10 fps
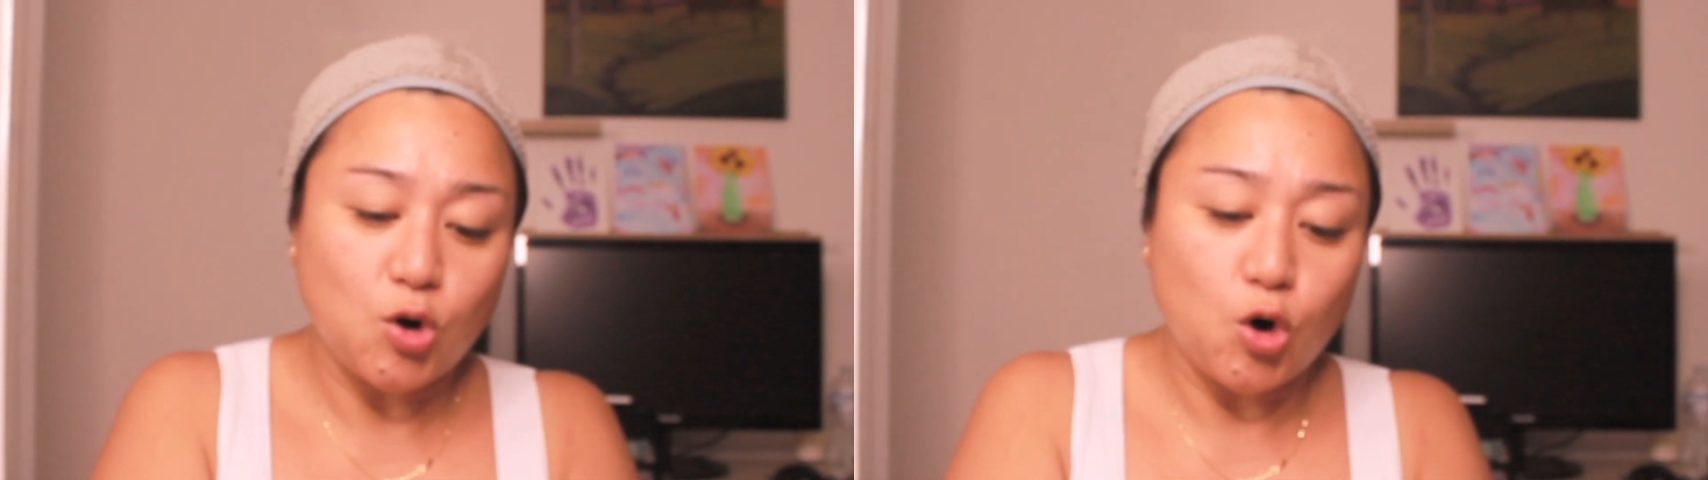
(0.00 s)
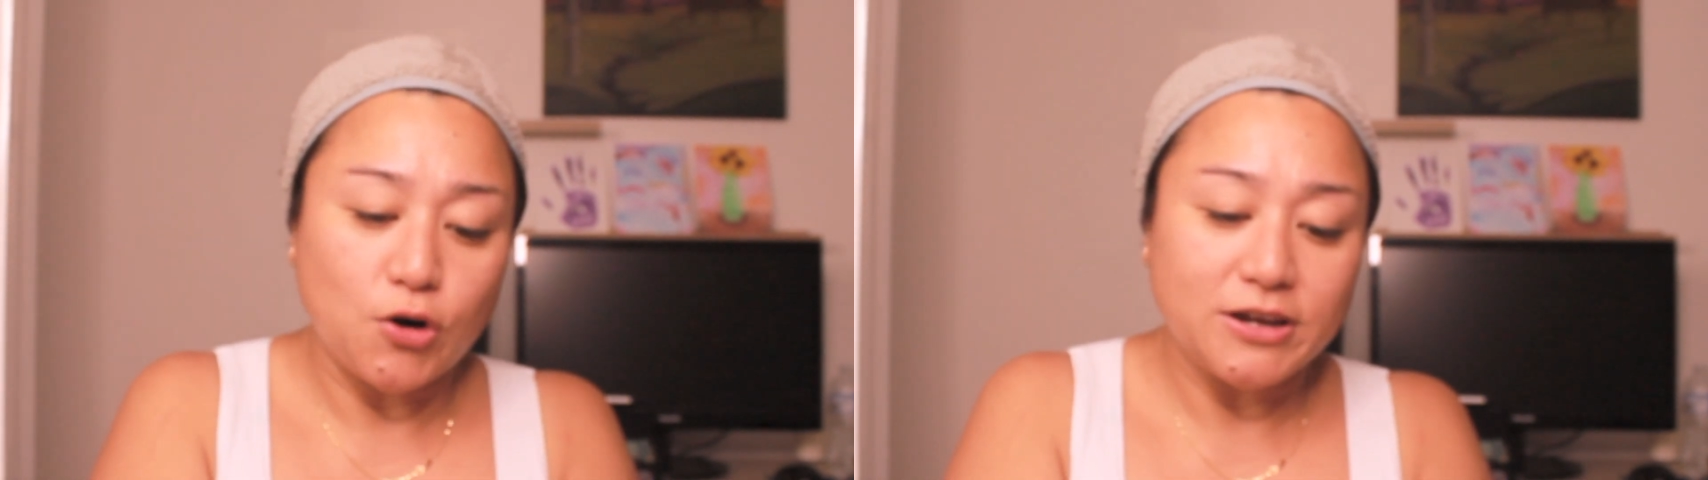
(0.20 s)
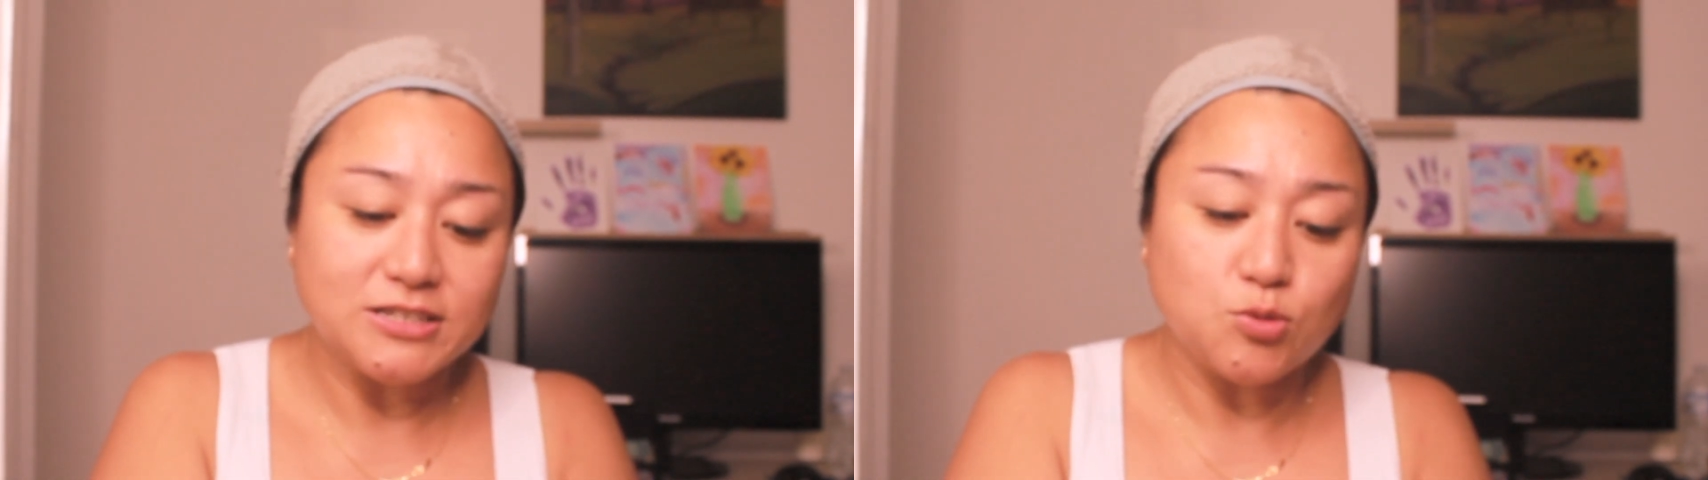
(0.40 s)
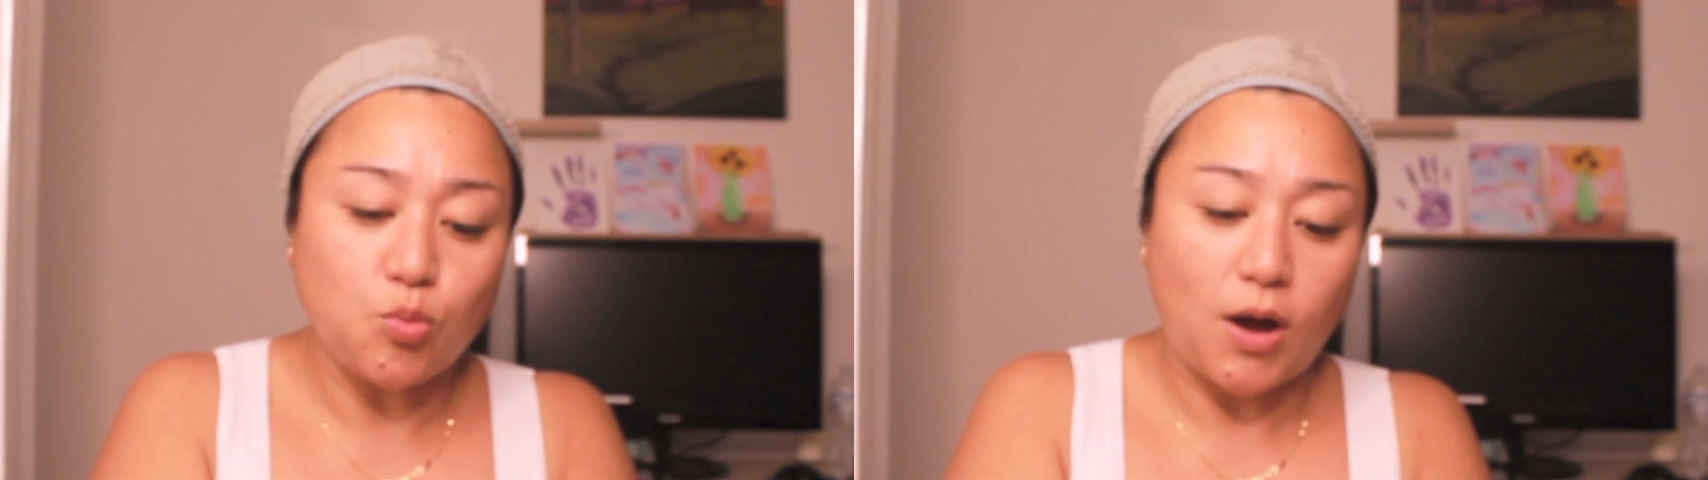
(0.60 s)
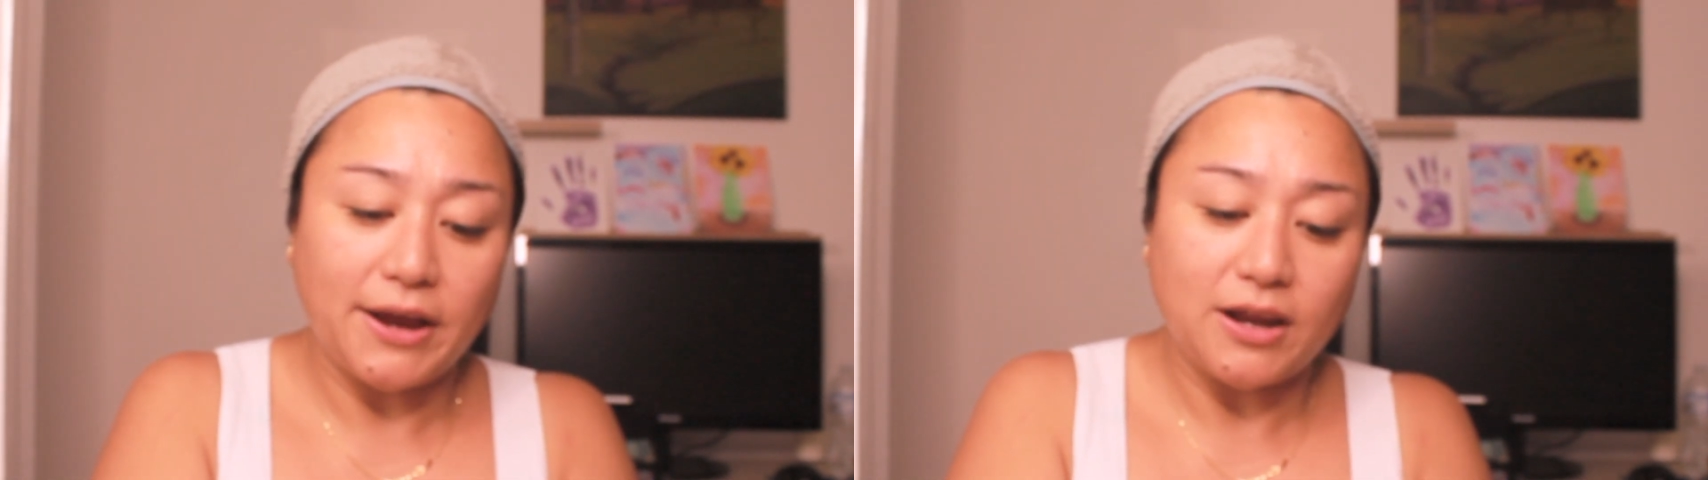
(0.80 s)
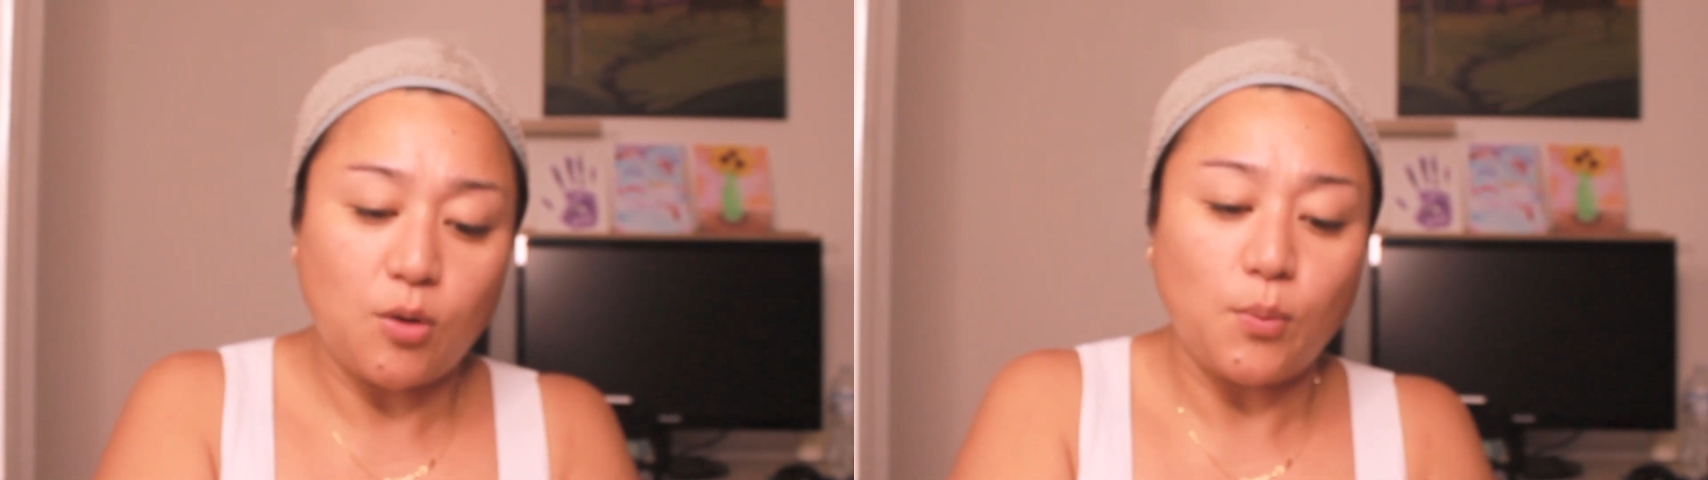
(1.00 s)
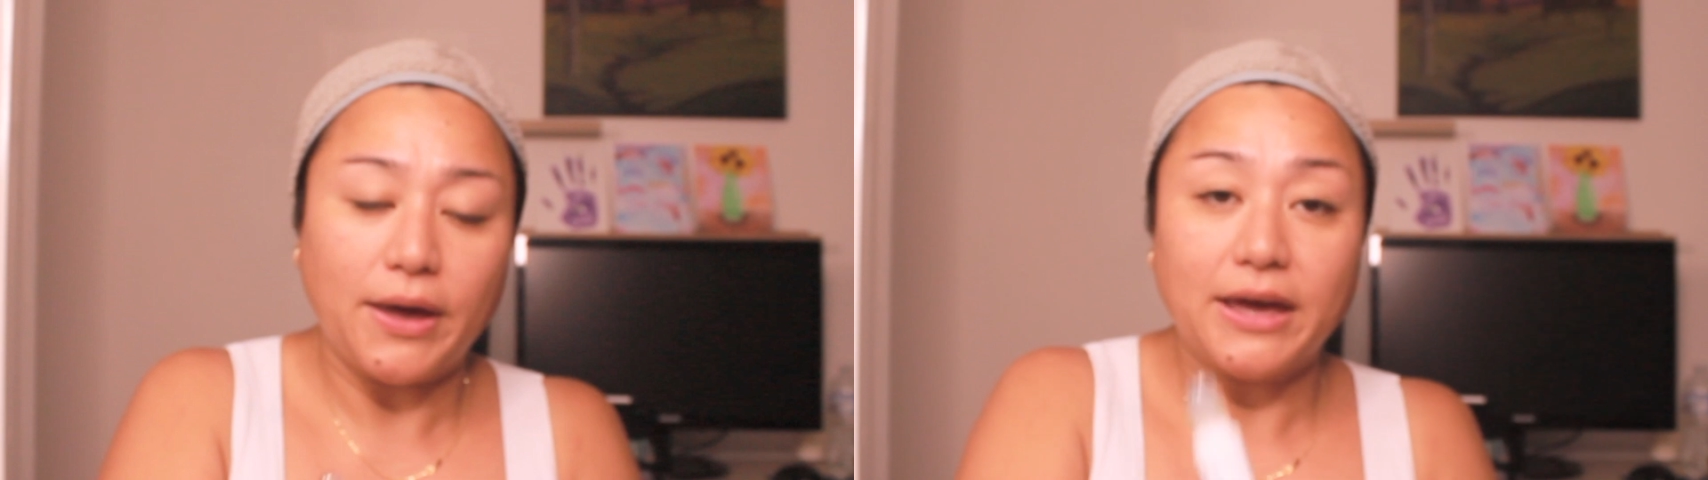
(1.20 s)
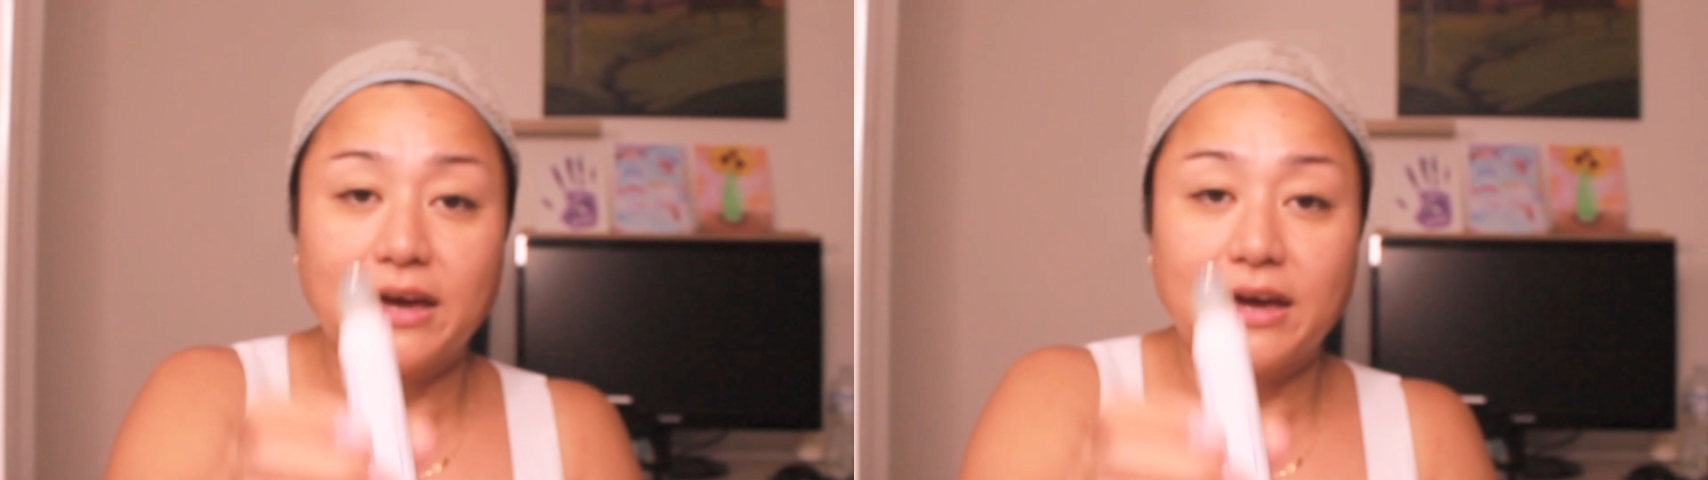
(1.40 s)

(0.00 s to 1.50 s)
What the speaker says: Chorus Wide Awake